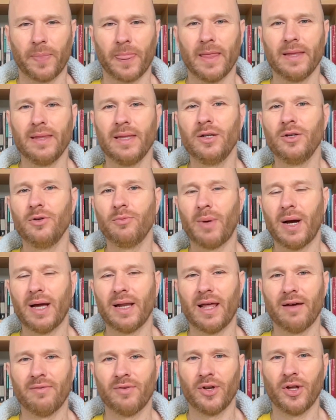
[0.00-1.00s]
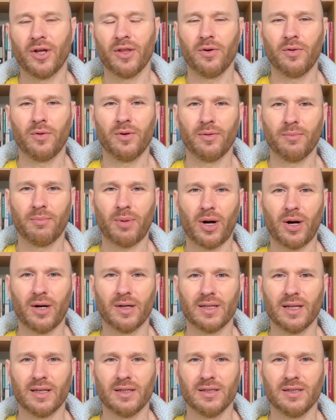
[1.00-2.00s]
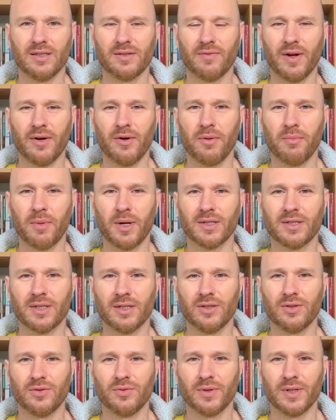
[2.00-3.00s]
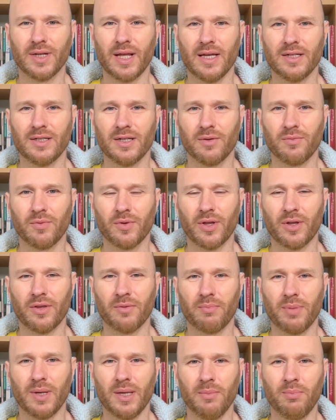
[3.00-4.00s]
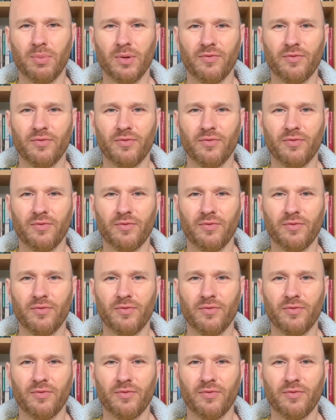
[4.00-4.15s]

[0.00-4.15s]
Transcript: And then you might have another part that is very much into engaging with other people,